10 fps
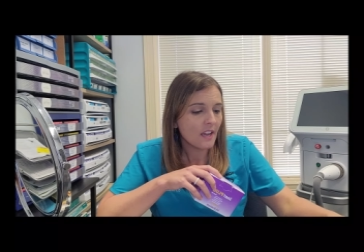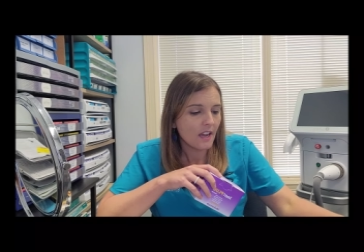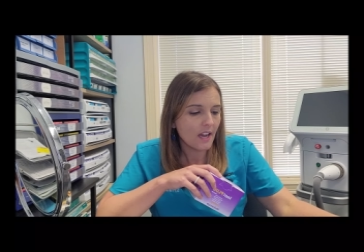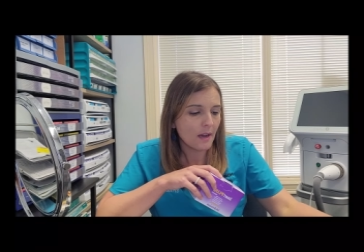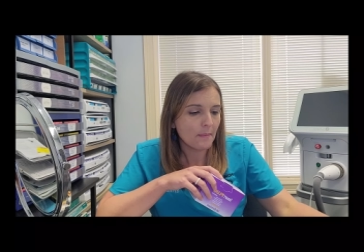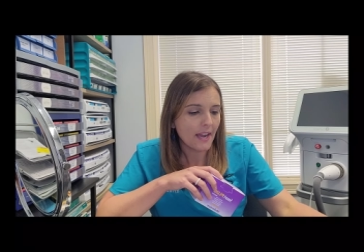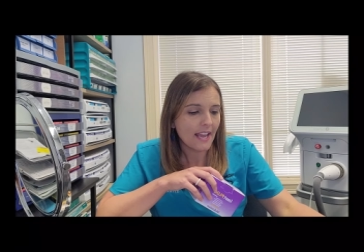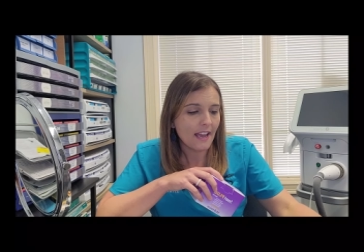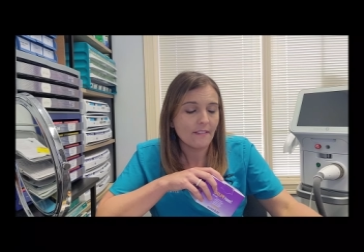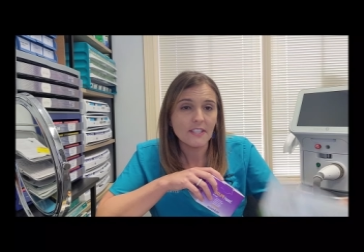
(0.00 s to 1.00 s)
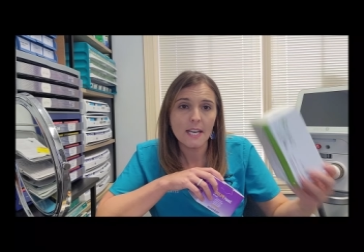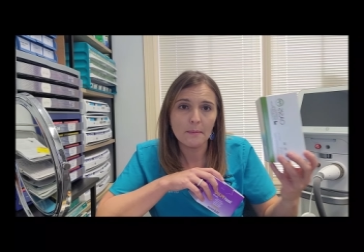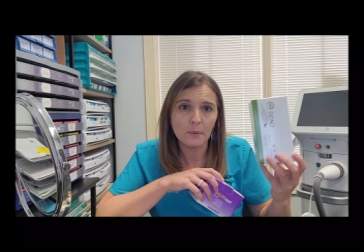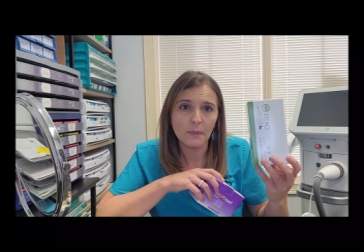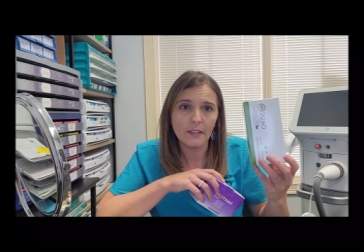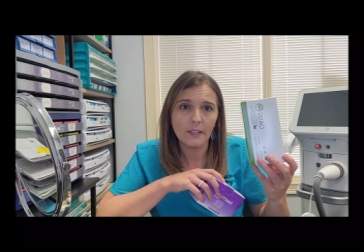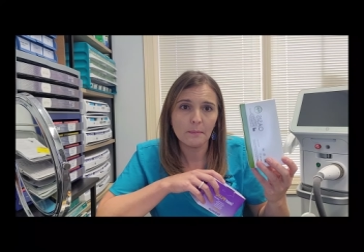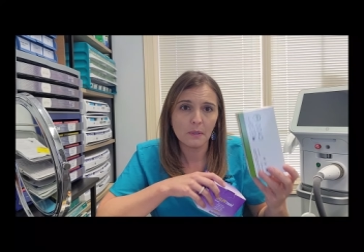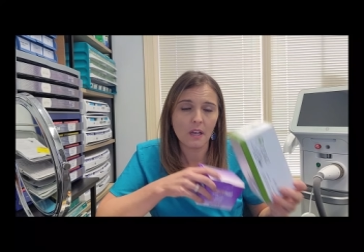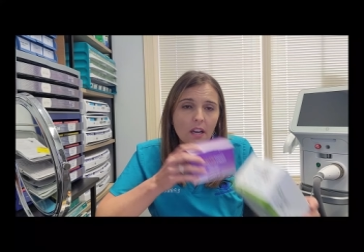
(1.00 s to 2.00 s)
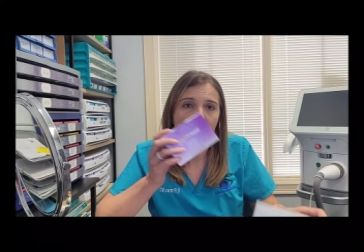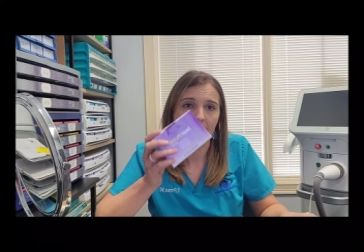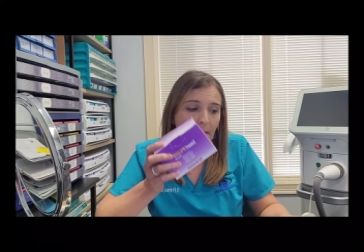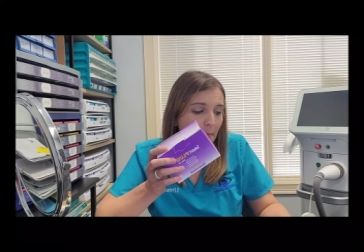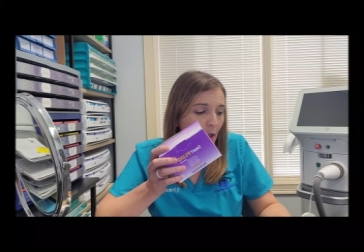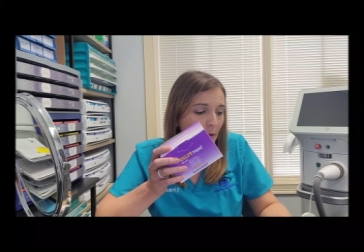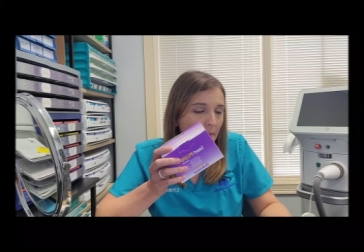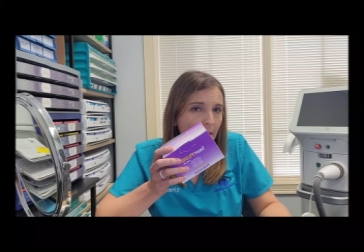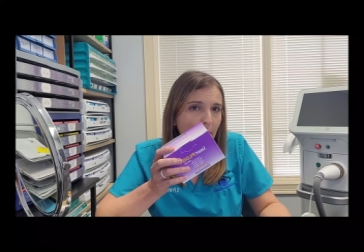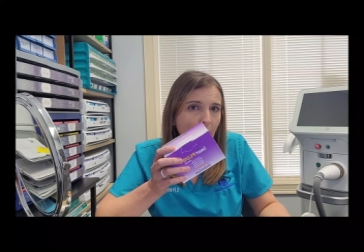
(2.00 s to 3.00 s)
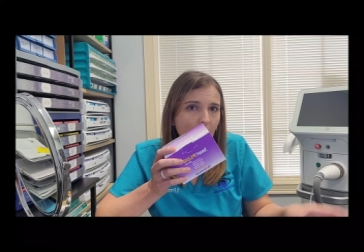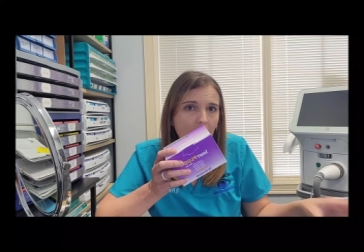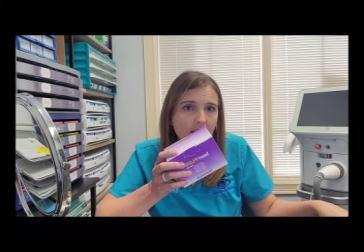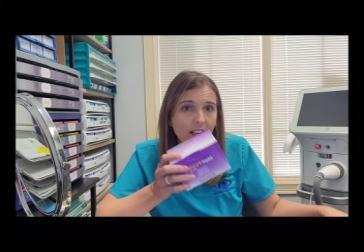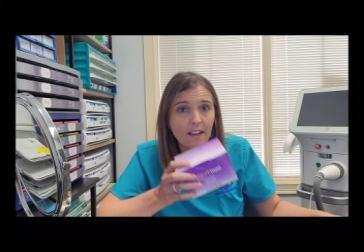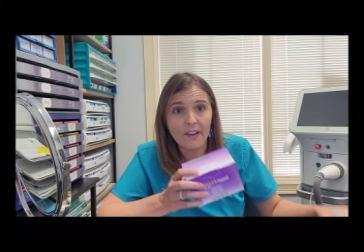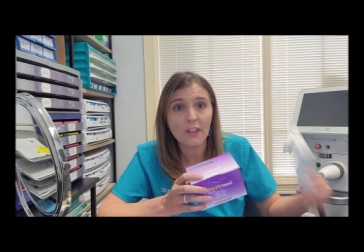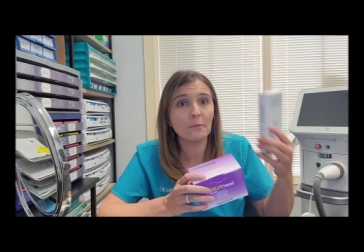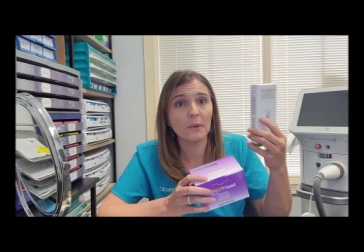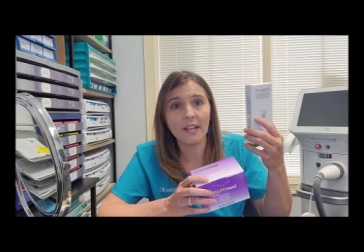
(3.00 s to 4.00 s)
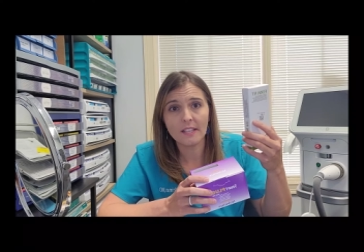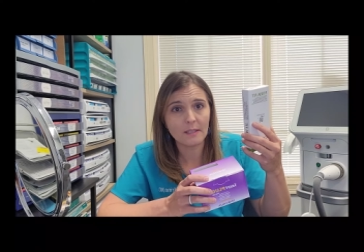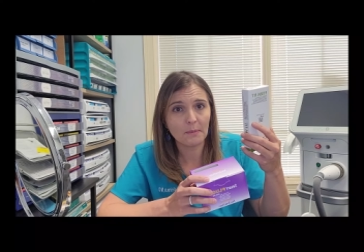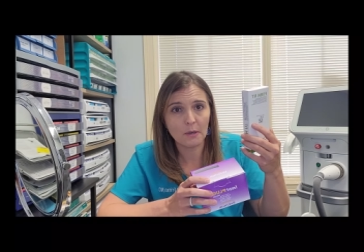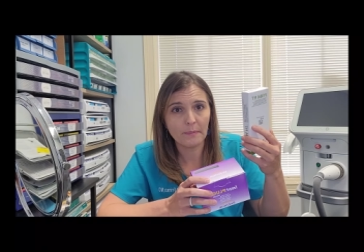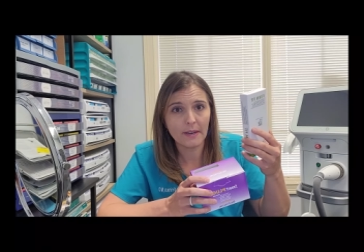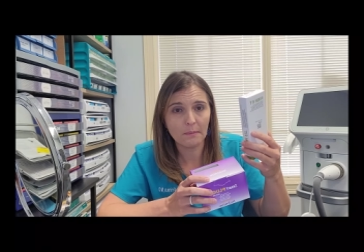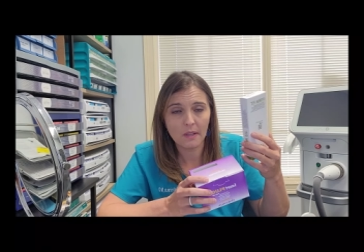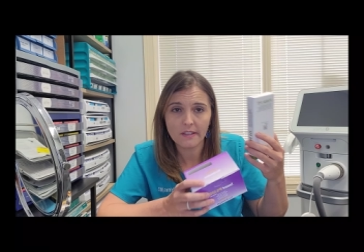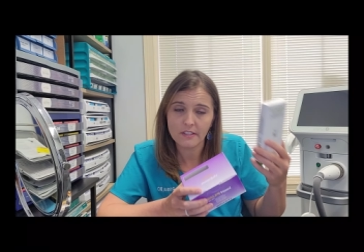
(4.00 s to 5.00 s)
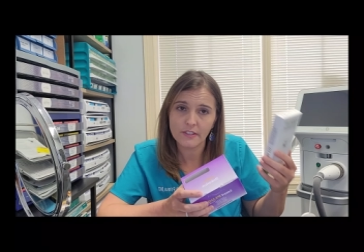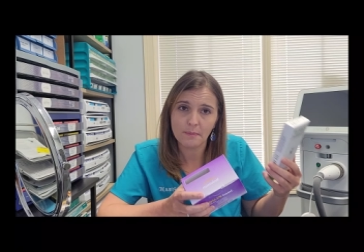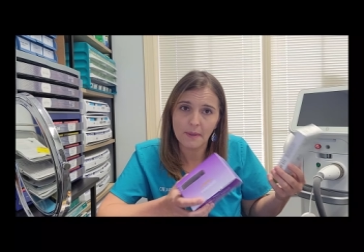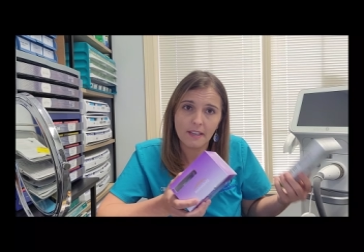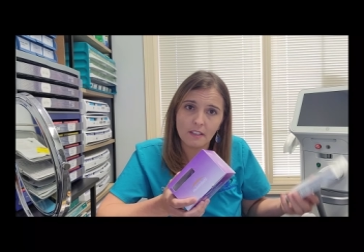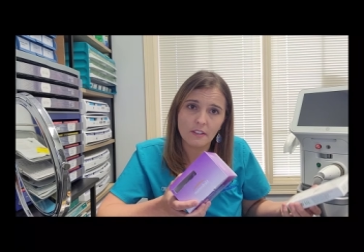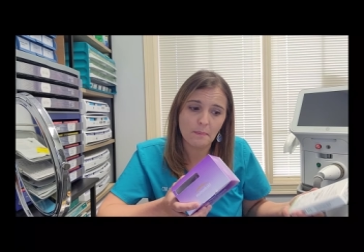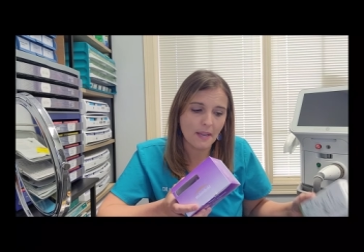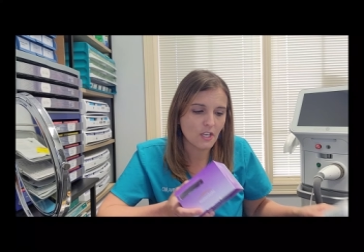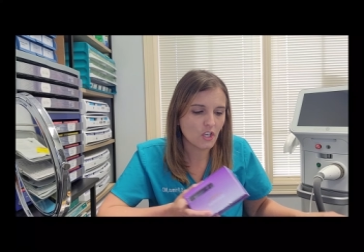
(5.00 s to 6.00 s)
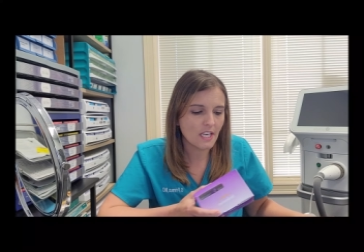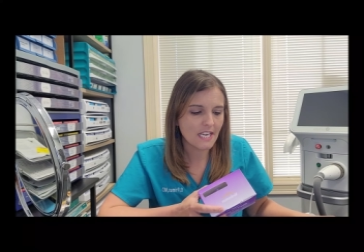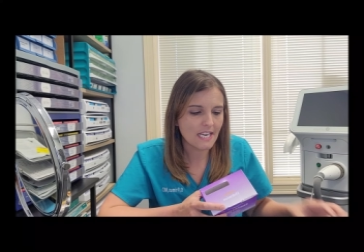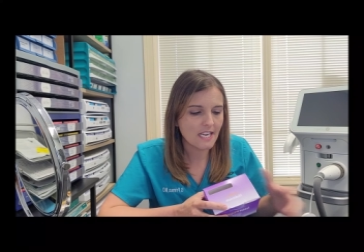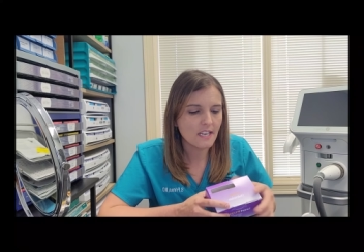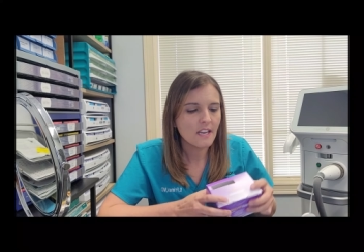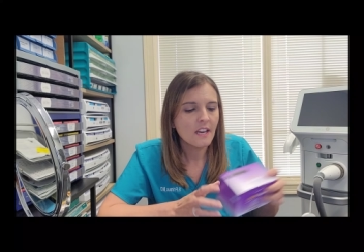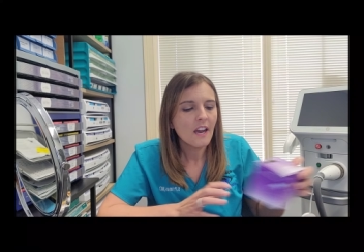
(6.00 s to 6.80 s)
I have temporary plugs, I have permanent plugs, I have other brands of permanent plugs, just depending on the patient need.